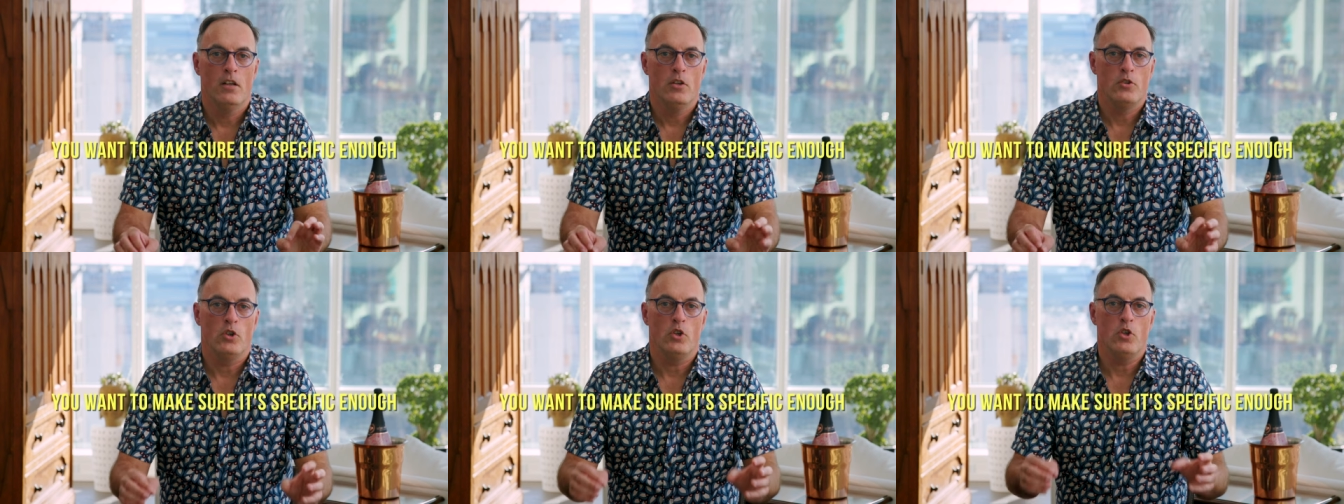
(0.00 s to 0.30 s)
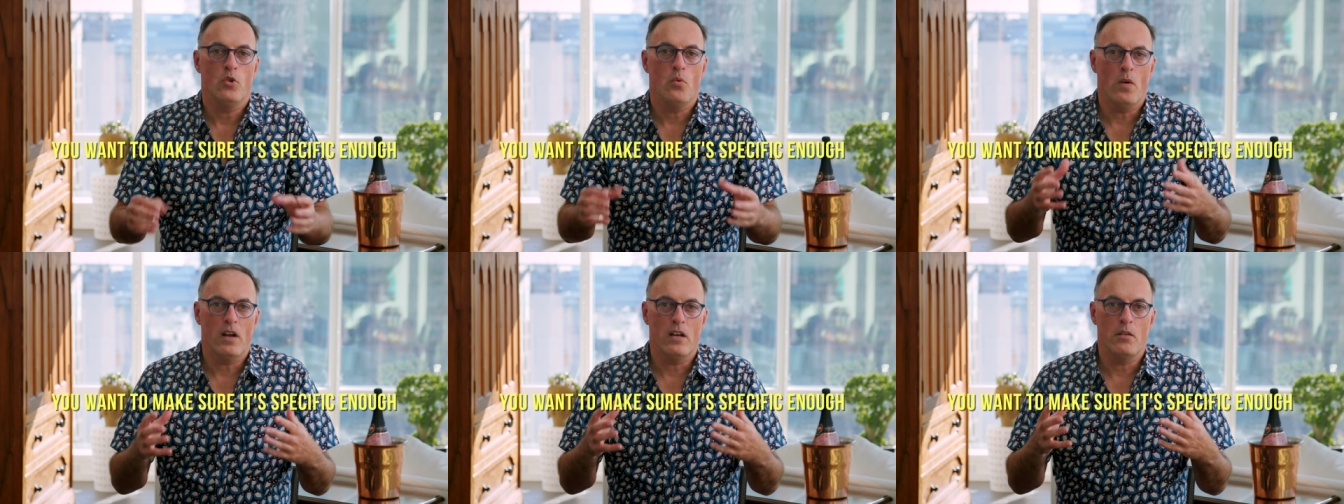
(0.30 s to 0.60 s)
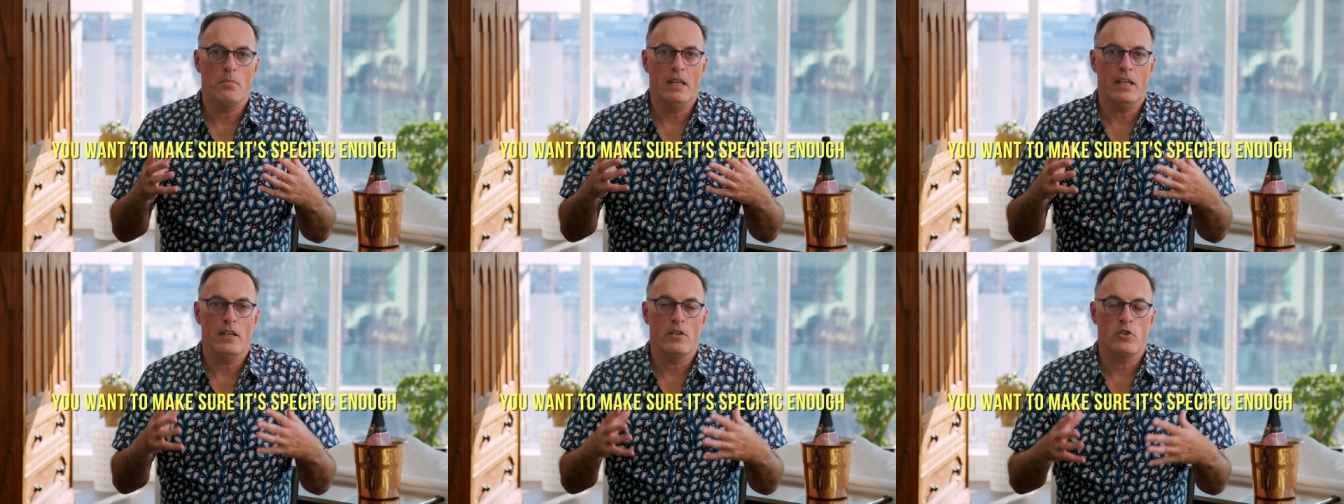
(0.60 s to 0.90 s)
So you want
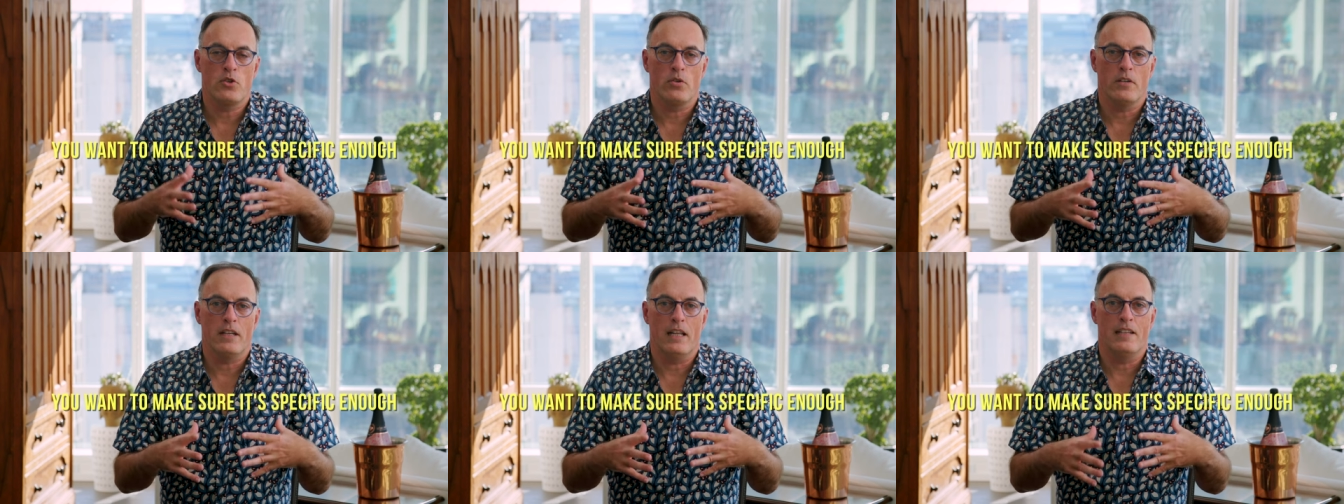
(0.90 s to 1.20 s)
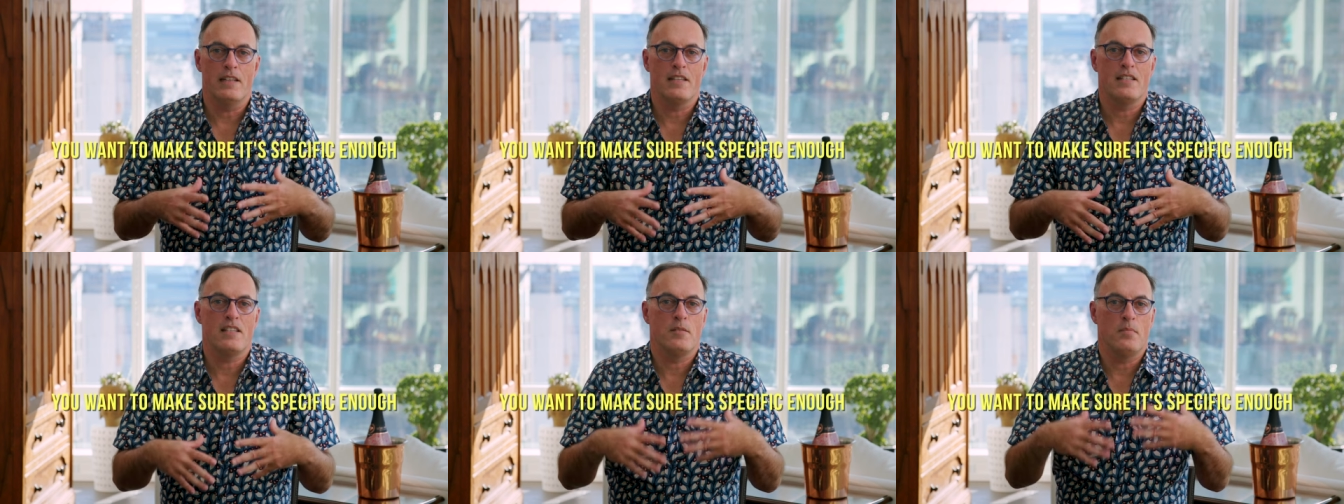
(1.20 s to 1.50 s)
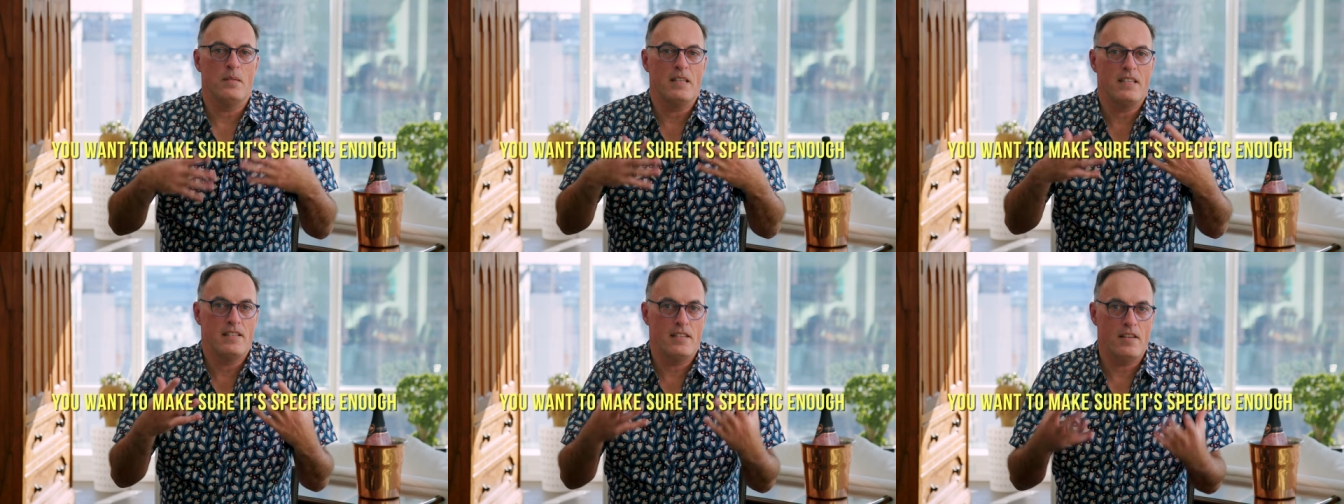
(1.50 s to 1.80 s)
to make sure that it's
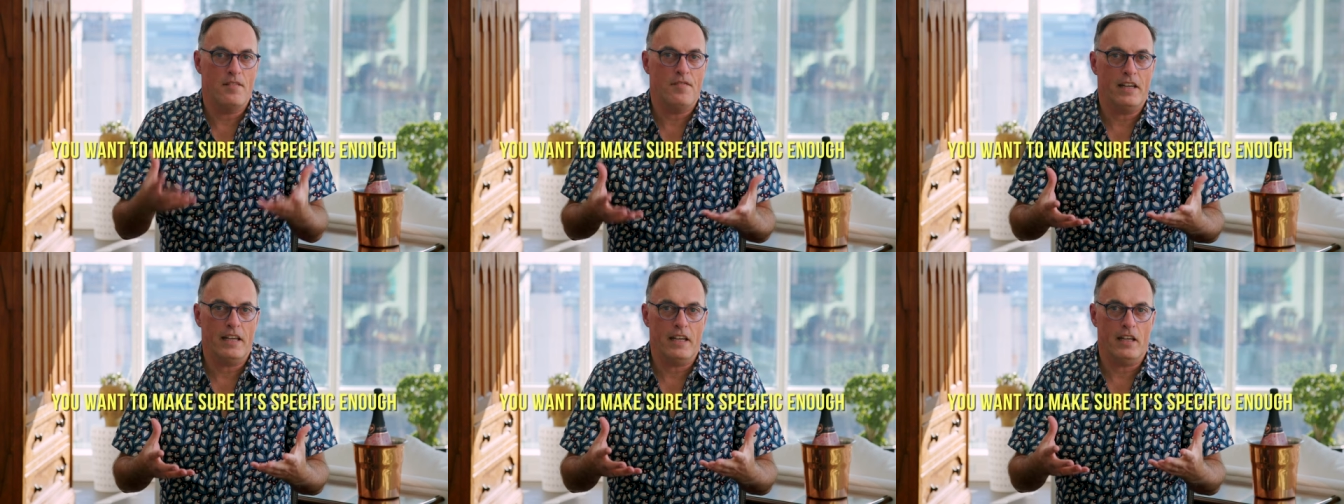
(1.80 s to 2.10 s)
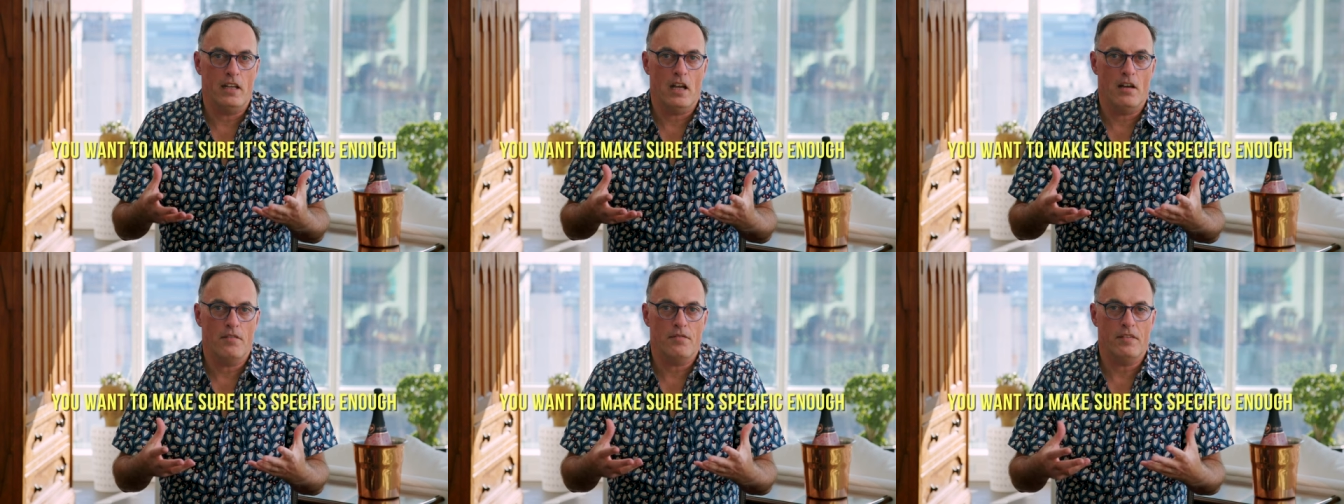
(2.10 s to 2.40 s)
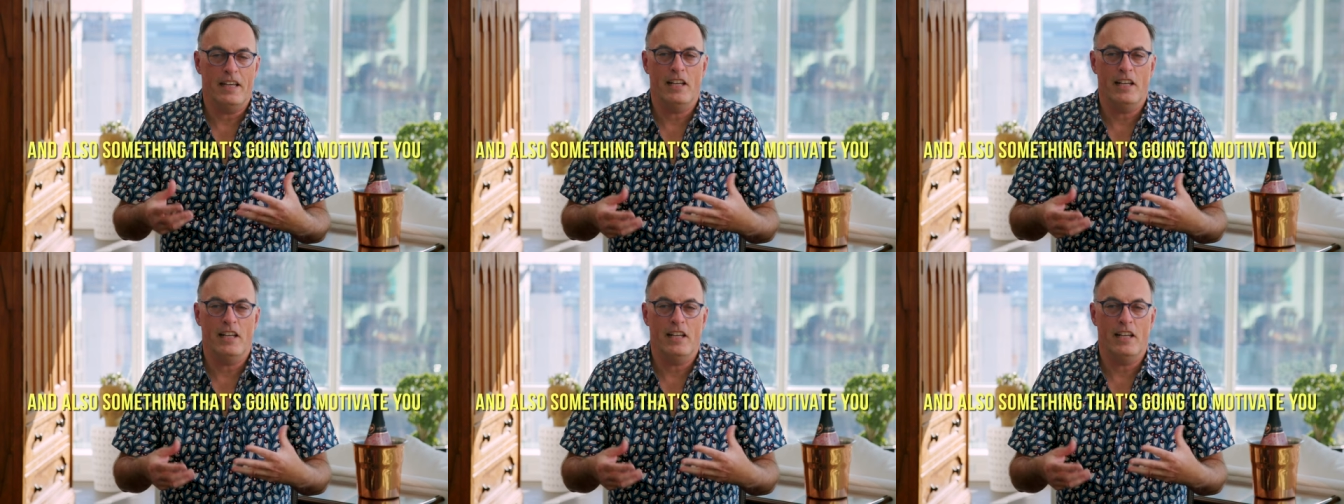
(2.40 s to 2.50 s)
specific enough